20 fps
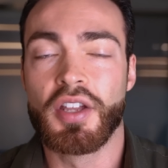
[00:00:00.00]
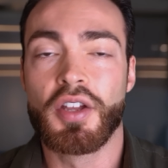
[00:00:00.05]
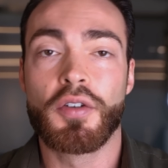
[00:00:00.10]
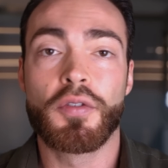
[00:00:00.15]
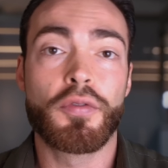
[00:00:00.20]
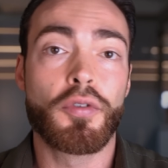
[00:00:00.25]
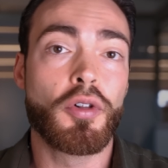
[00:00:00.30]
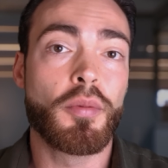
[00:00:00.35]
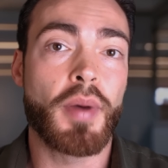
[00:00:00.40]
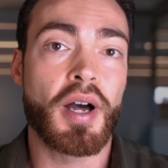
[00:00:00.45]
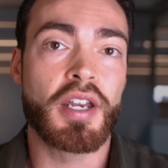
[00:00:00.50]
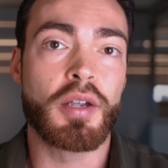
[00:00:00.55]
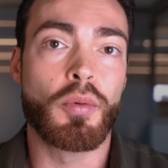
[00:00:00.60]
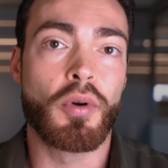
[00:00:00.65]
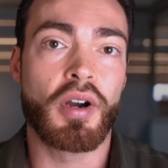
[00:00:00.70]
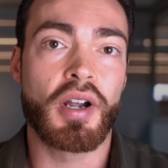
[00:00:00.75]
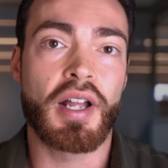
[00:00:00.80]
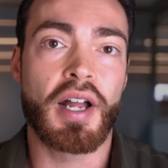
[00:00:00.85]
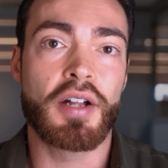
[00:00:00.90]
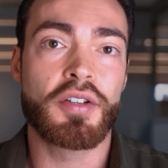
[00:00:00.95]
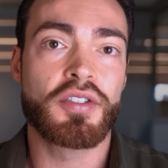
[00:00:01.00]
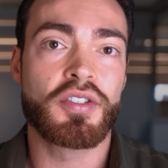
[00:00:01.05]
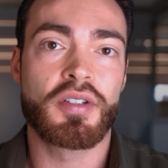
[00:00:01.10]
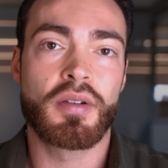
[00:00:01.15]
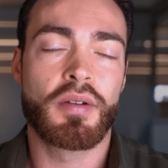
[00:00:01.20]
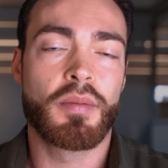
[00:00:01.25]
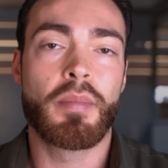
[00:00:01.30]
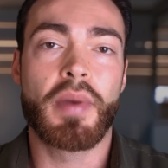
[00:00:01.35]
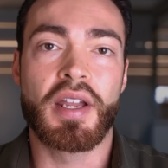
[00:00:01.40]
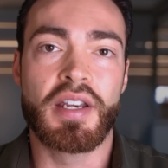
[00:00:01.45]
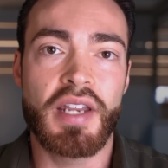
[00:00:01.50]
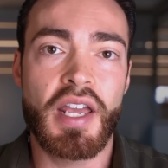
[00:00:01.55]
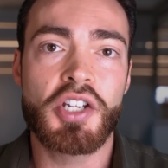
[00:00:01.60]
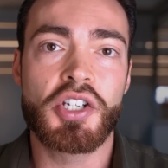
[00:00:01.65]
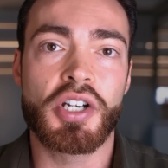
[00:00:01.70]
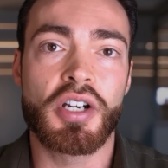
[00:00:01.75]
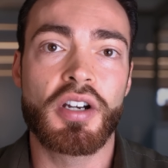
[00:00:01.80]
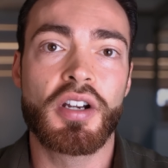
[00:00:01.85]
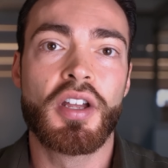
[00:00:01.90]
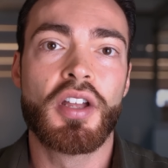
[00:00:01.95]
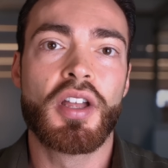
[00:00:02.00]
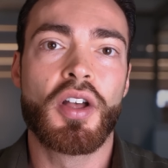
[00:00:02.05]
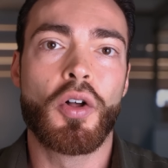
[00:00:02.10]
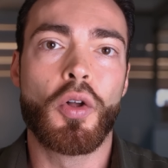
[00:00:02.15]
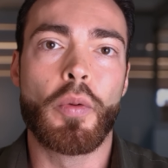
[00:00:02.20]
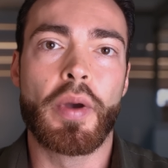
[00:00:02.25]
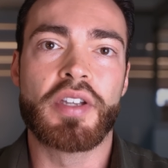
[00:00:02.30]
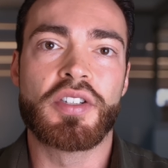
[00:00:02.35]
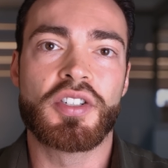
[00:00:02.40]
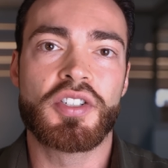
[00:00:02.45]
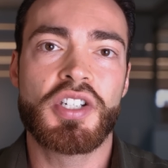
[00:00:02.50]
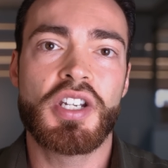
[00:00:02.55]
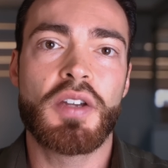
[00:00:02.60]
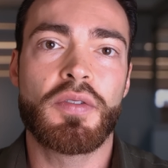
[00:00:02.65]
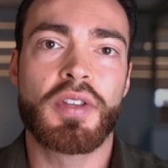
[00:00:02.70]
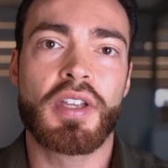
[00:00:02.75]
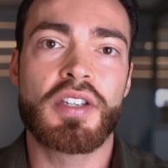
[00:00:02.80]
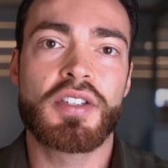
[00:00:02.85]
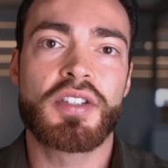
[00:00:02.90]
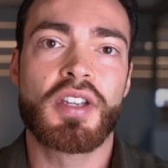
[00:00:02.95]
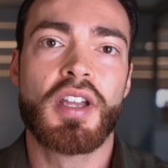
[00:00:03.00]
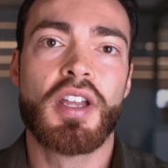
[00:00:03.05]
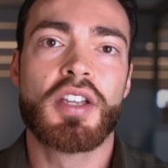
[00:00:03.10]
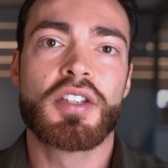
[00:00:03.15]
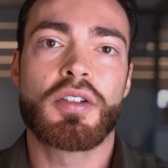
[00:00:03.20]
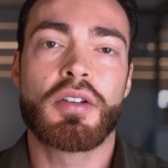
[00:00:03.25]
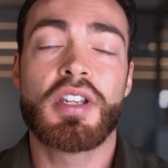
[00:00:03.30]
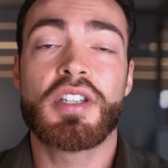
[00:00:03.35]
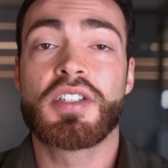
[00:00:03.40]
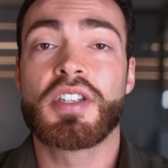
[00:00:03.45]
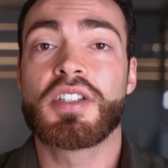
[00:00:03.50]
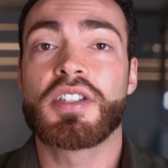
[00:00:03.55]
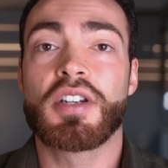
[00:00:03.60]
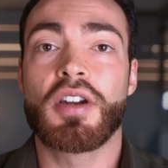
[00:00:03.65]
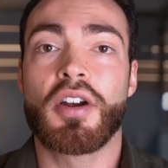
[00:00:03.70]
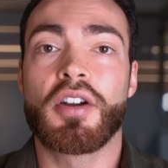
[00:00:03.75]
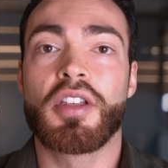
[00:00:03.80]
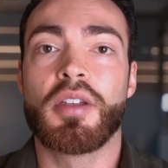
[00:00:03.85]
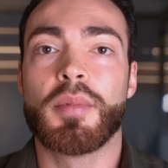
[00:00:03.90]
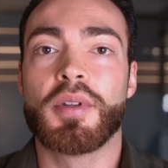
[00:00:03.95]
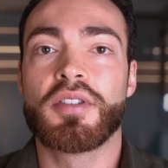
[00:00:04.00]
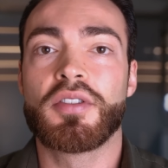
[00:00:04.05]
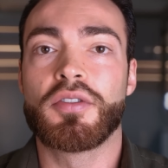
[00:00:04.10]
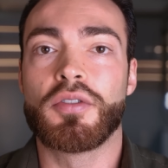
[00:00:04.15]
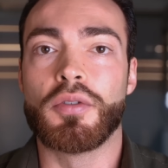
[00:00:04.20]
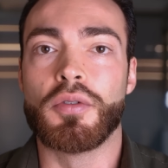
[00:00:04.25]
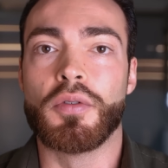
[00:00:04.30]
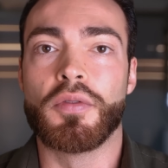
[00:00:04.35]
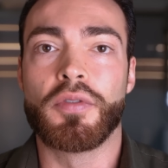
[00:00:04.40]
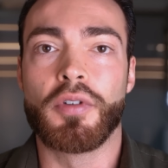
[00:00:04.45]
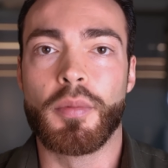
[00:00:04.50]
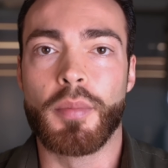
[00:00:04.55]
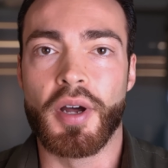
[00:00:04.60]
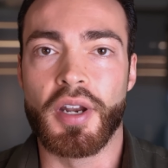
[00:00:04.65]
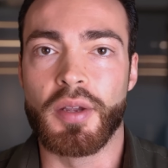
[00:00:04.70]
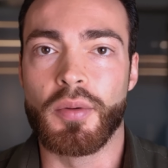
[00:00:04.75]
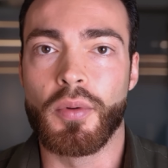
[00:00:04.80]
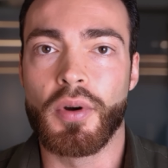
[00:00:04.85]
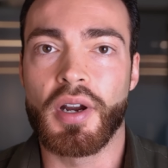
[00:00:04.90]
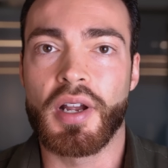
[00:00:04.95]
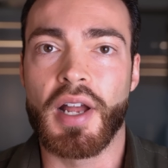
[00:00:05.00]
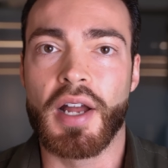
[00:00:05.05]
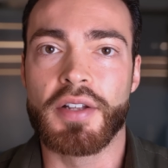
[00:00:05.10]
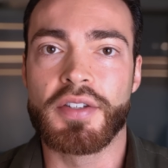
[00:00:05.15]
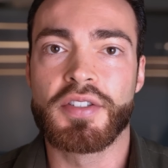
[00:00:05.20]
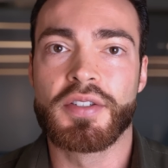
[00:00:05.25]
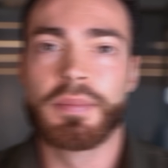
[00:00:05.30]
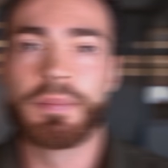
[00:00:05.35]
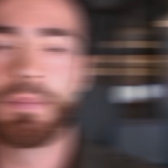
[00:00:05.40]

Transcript: Full body workouts by nature always achieve this, so this is an argument to do full body workouts.